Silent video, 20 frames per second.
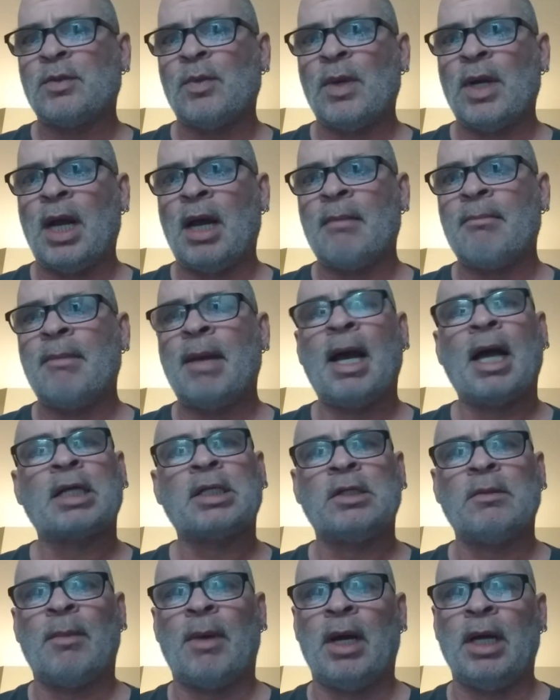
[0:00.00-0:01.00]
we're not
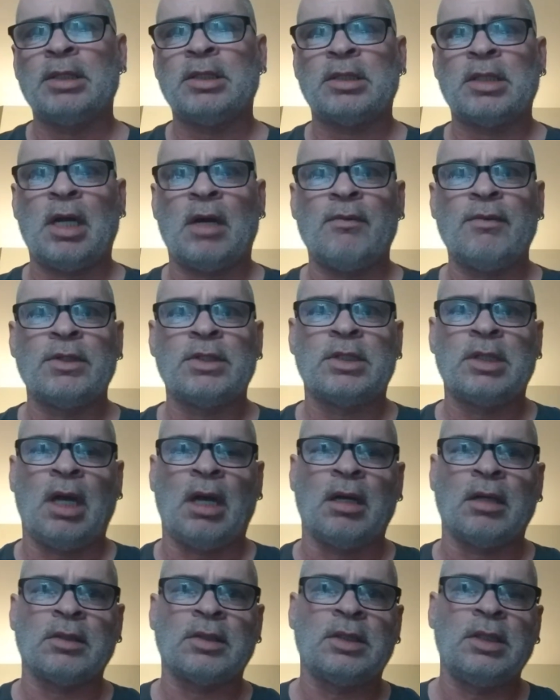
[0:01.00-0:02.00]
maximizing our
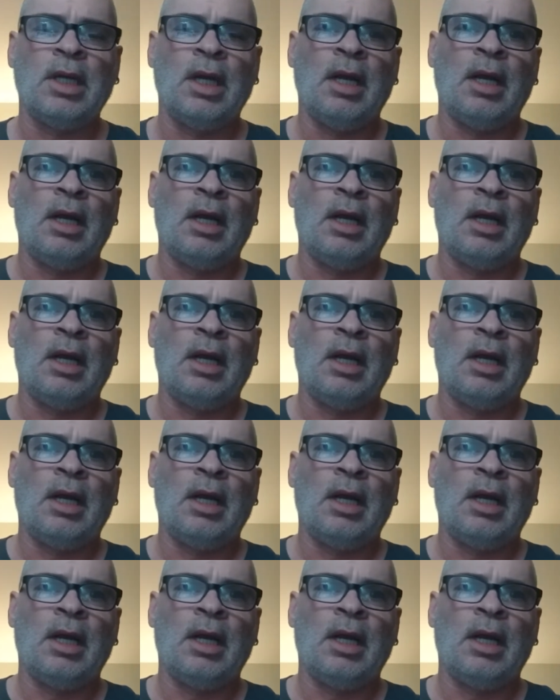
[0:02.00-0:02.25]
results.